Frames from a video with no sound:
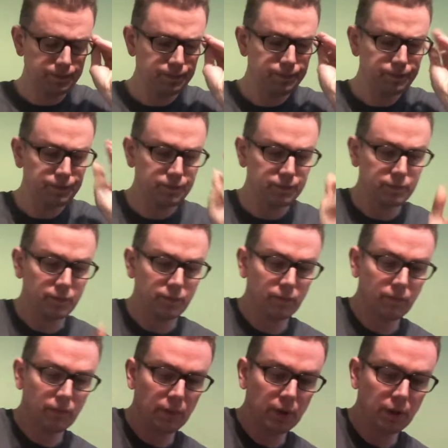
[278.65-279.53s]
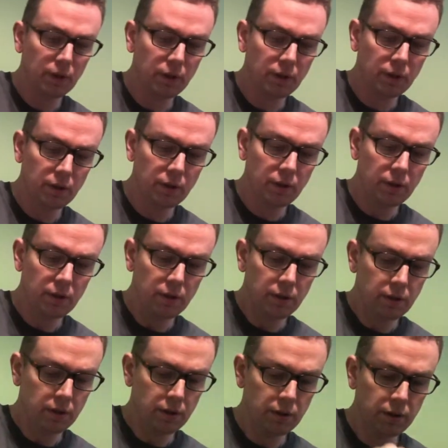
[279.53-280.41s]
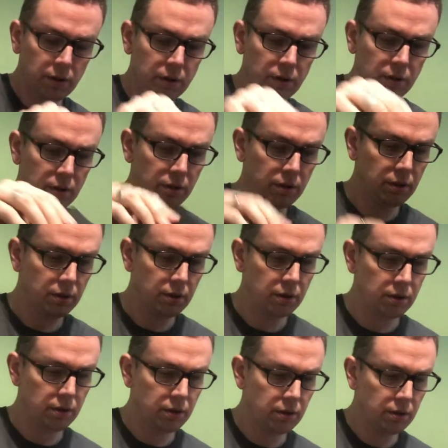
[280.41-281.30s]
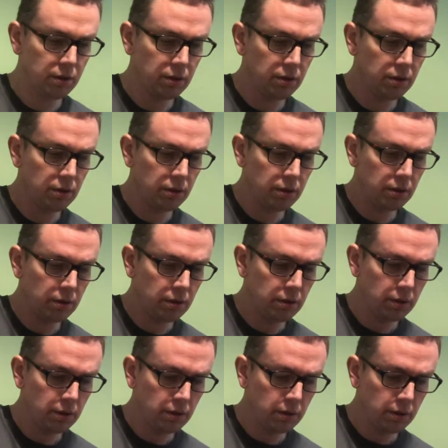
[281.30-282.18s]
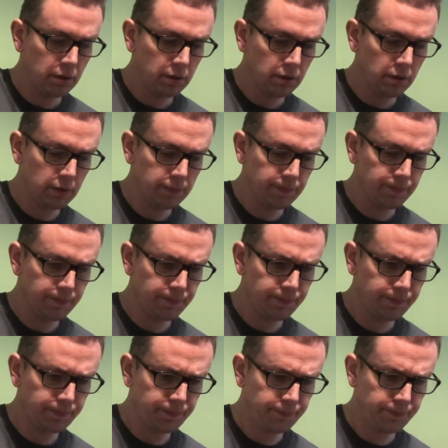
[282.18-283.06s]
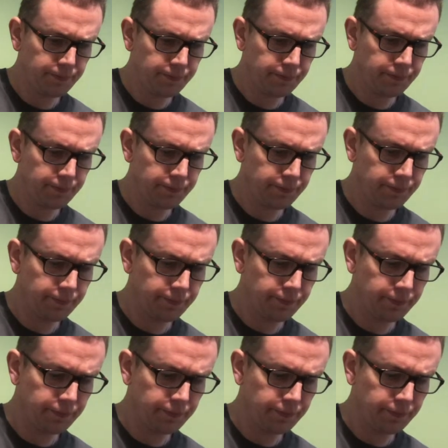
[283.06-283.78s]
Nobody speaks.